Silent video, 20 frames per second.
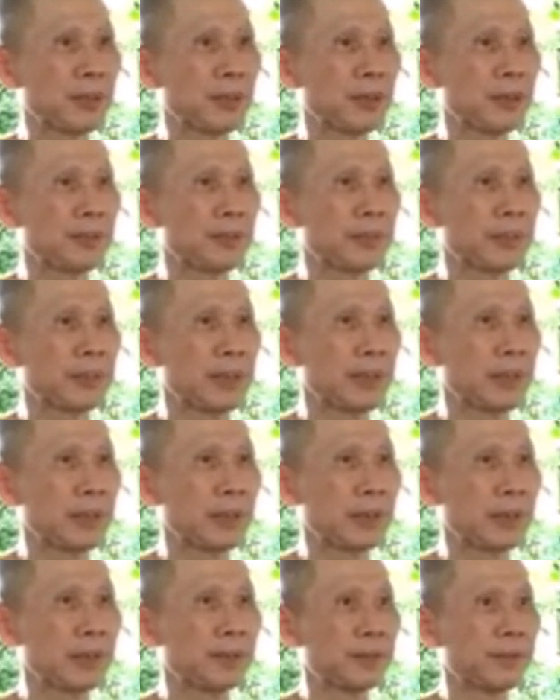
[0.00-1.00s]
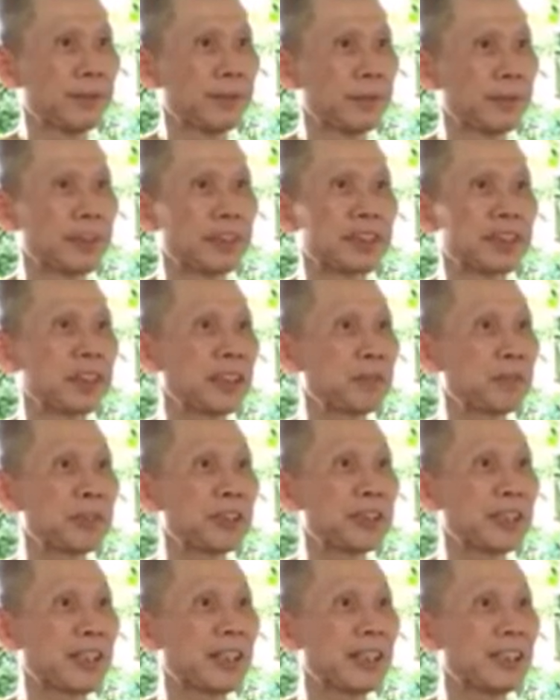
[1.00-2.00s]
Just keep reciting, then it will
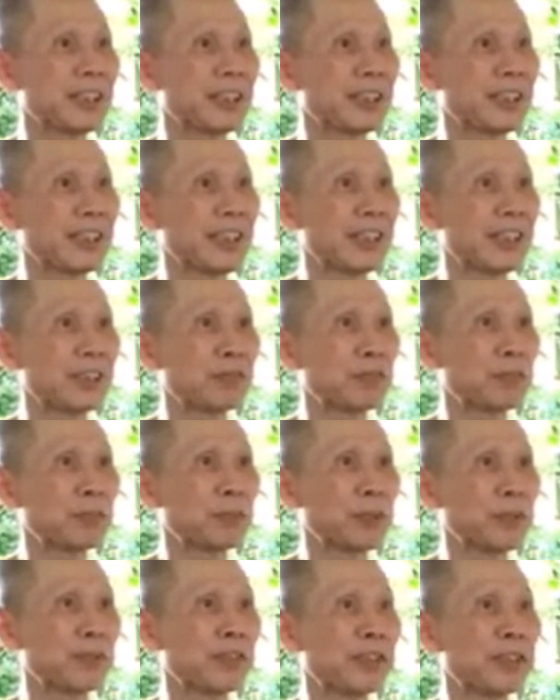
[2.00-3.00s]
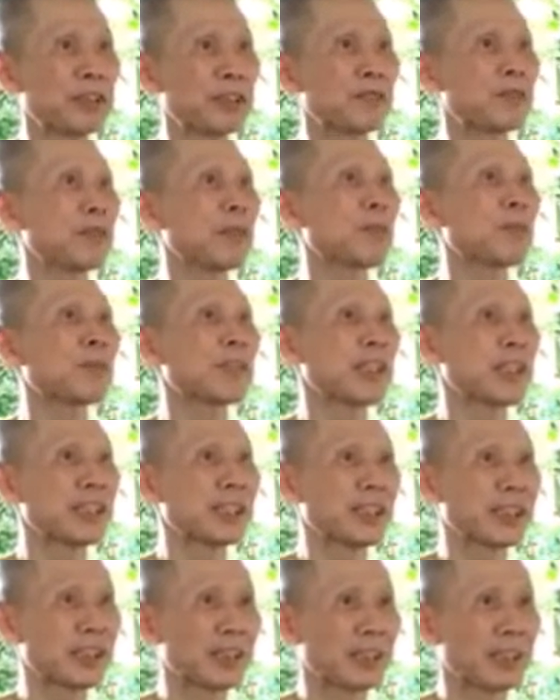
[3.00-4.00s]
prevent you from thinking about other
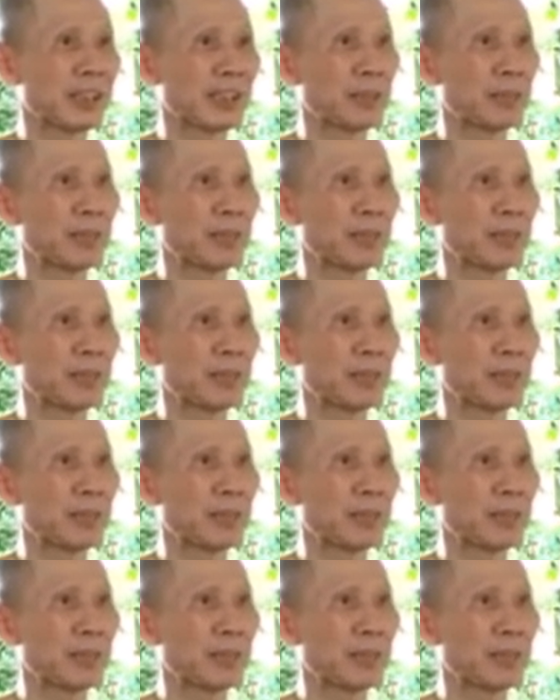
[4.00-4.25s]
things.